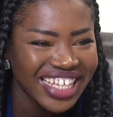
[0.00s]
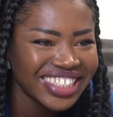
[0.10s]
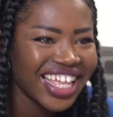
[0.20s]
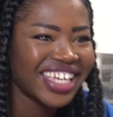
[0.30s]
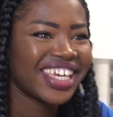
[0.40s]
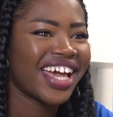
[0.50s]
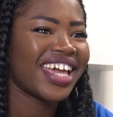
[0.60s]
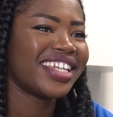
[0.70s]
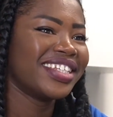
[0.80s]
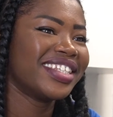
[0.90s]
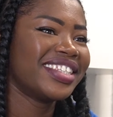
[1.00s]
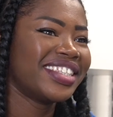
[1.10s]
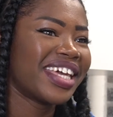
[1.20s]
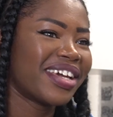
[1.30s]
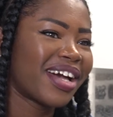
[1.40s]
It's like, yeah. And
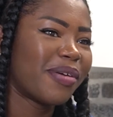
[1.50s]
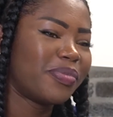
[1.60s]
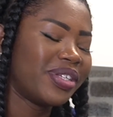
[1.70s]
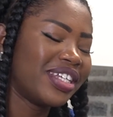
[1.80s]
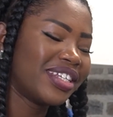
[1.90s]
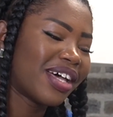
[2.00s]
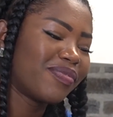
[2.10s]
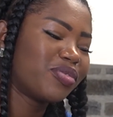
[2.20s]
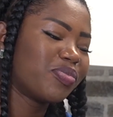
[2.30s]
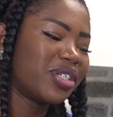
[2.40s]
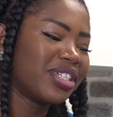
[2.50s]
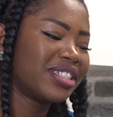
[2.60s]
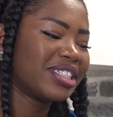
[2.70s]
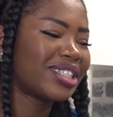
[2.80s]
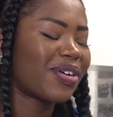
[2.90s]
the company loved
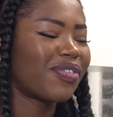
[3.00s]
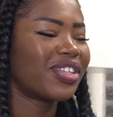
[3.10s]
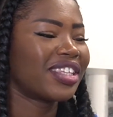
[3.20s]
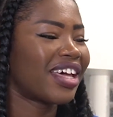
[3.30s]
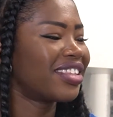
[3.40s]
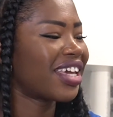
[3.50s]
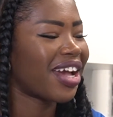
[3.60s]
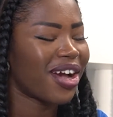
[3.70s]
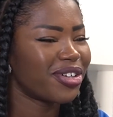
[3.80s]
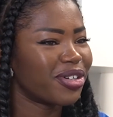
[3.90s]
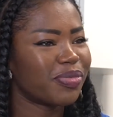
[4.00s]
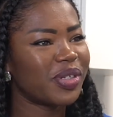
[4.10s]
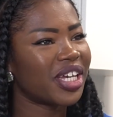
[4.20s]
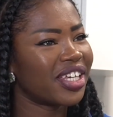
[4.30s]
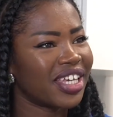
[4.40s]
me. So after that, they hire
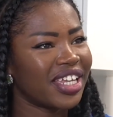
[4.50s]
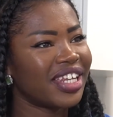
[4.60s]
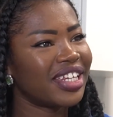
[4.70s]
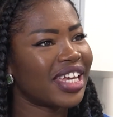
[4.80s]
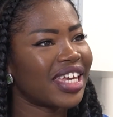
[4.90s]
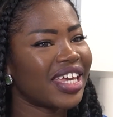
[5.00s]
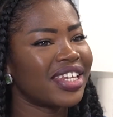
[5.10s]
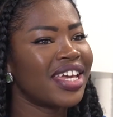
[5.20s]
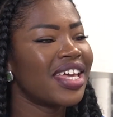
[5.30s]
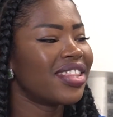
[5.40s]
me again and again.